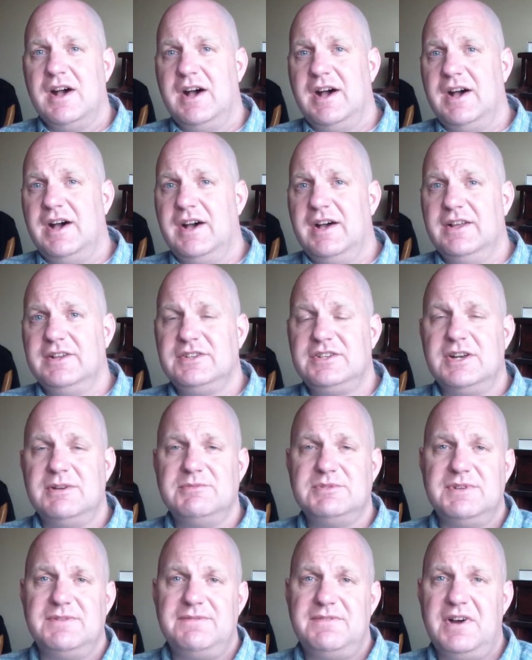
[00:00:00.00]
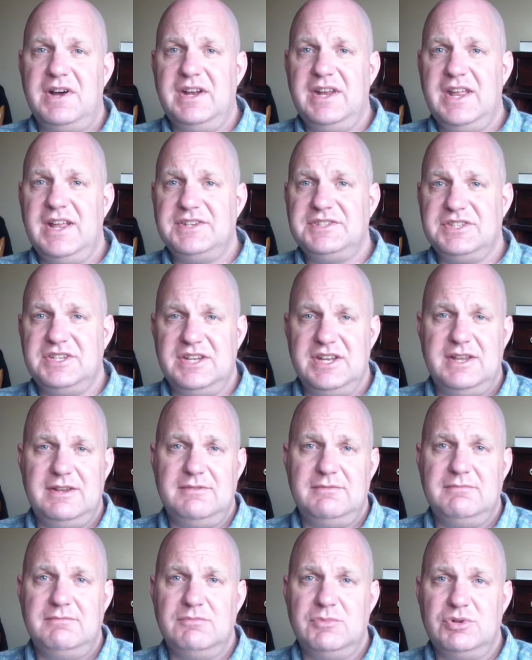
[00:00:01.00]
In terms of financing
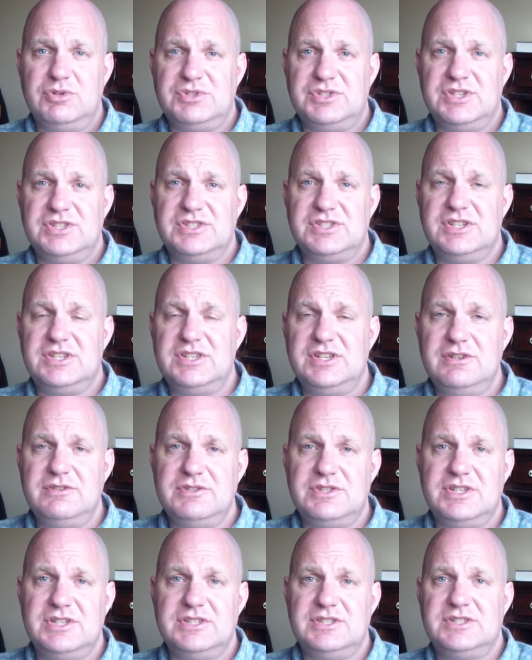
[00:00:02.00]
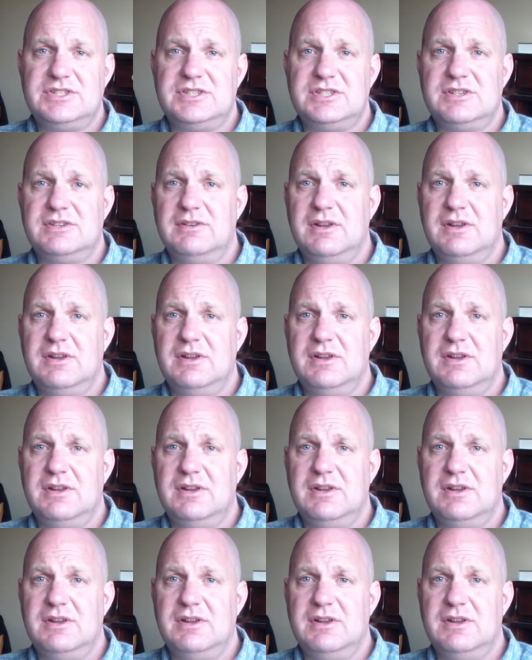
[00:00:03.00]
it, most institutions,